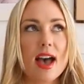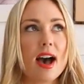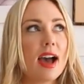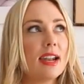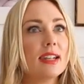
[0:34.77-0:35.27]

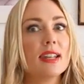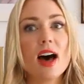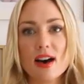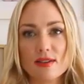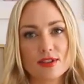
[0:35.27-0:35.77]
I
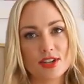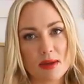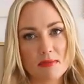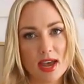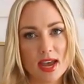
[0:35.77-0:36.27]
love
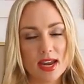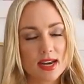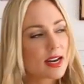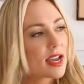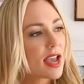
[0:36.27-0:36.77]

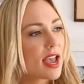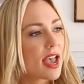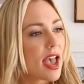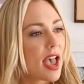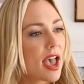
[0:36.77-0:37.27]
champagne,
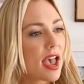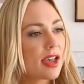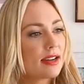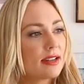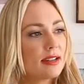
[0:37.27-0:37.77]

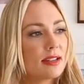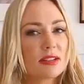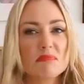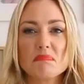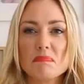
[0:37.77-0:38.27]

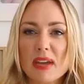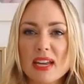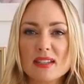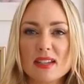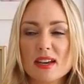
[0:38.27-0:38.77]
and
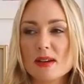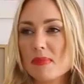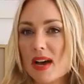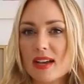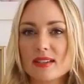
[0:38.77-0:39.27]
pizza,
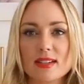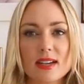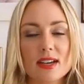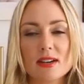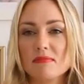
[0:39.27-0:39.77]

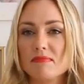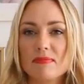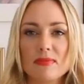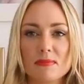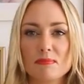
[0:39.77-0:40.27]
pasta,
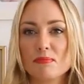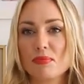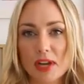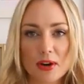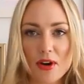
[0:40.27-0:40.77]

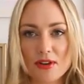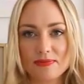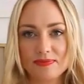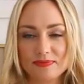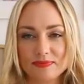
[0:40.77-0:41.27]
bring it on.
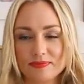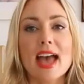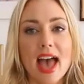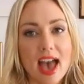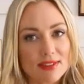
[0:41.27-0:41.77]

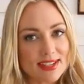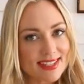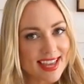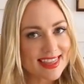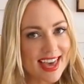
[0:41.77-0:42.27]
Having
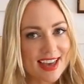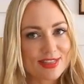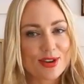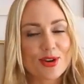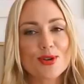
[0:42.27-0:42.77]
said
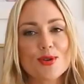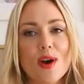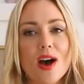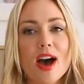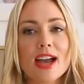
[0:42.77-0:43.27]
that
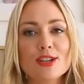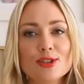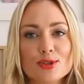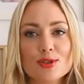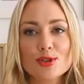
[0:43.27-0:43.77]
though, I
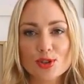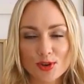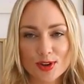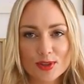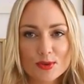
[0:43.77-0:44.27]
do
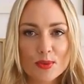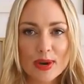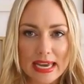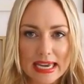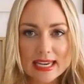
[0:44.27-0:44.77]
during the
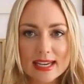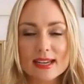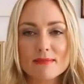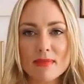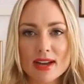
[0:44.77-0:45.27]
week,
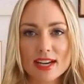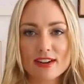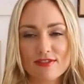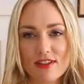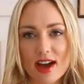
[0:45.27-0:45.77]
Monday
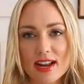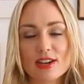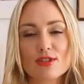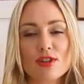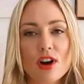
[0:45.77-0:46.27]
to
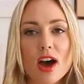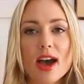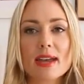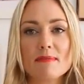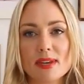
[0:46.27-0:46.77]
Friday,
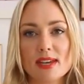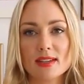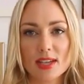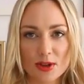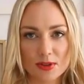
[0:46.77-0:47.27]
try and be
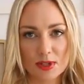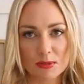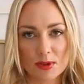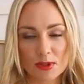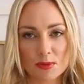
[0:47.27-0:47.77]
as healthy as
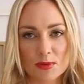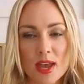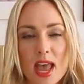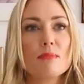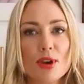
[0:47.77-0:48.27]

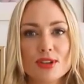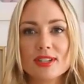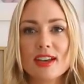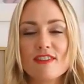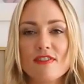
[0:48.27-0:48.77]
possible.
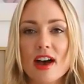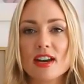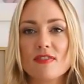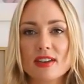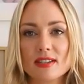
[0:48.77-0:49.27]
Personally, I
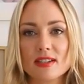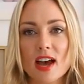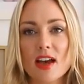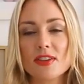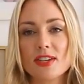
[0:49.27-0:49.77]
find if I
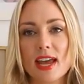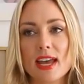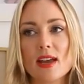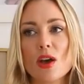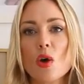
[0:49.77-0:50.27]
start the
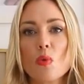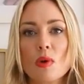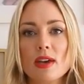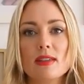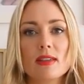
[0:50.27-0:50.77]
day
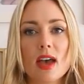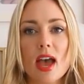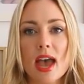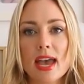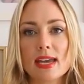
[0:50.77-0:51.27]
with
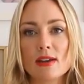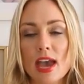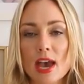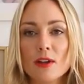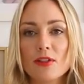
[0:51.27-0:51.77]
a
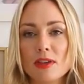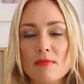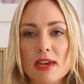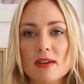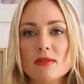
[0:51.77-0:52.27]
healthy
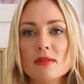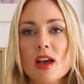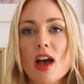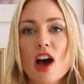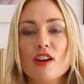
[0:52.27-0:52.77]

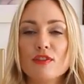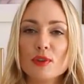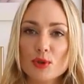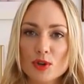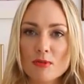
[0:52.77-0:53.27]
meal, I'll
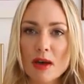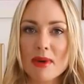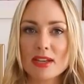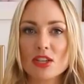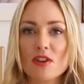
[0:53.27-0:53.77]
feel good about
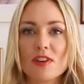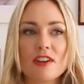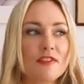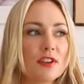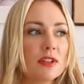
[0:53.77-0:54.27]
myself and
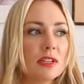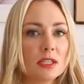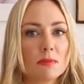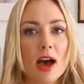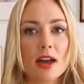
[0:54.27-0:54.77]
I feel
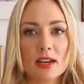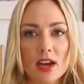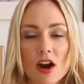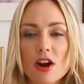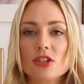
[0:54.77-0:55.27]
inspired and
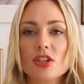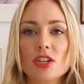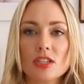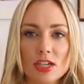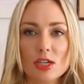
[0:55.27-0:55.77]
encouraged to
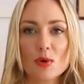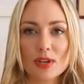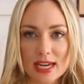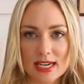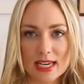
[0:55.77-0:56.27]
continue
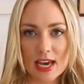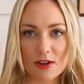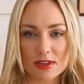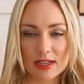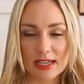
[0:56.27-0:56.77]
on eating
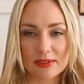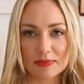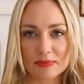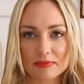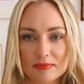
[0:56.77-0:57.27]
healthily.
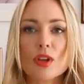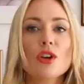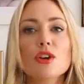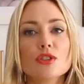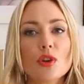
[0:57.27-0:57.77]

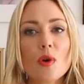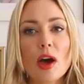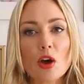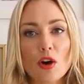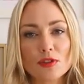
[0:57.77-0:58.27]
So
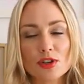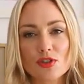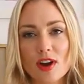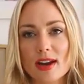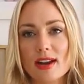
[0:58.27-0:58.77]
I often
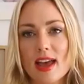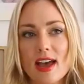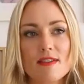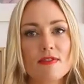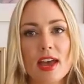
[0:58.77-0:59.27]
try and
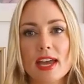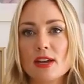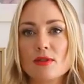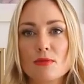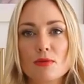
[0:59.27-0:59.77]
have
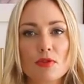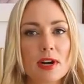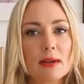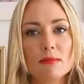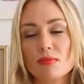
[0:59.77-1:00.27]
a
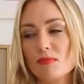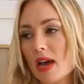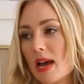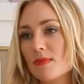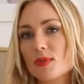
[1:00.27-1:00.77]
green
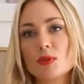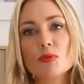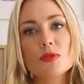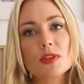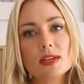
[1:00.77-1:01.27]

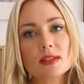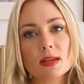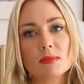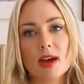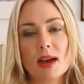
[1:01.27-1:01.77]
smoothie at
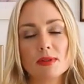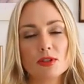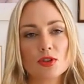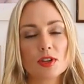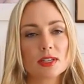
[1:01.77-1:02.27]
some time
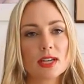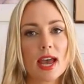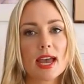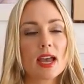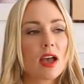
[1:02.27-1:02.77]
during the
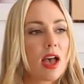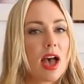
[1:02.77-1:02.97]
day.